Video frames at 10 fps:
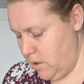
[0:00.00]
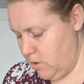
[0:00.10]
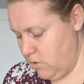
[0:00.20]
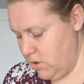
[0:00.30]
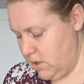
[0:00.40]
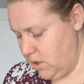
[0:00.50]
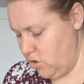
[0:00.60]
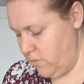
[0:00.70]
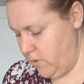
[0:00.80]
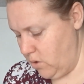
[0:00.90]
a cross stitch
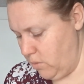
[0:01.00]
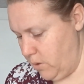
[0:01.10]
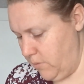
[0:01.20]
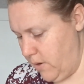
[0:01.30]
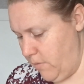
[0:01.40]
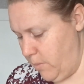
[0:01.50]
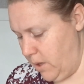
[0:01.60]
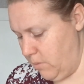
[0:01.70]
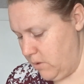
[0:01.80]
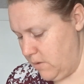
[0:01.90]
of her, but I've never
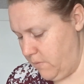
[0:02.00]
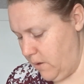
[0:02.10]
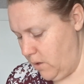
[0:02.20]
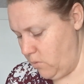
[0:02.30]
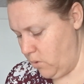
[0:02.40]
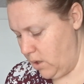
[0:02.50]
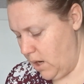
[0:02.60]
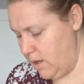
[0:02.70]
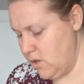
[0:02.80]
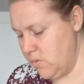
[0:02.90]
been able to find one.
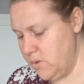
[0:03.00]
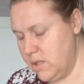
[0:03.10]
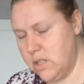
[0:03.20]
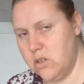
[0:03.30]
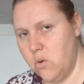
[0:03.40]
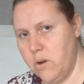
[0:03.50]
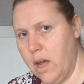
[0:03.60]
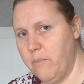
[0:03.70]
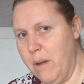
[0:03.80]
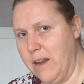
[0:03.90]
I don't
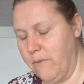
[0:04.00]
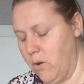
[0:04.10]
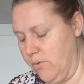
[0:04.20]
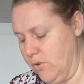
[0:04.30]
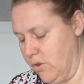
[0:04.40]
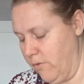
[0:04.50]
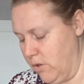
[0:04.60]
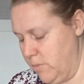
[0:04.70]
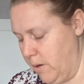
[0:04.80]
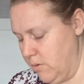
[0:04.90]
have many photos of her
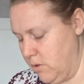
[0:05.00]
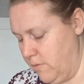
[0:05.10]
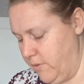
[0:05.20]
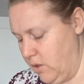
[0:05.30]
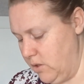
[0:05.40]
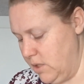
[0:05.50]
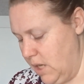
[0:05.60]
to be able to convert.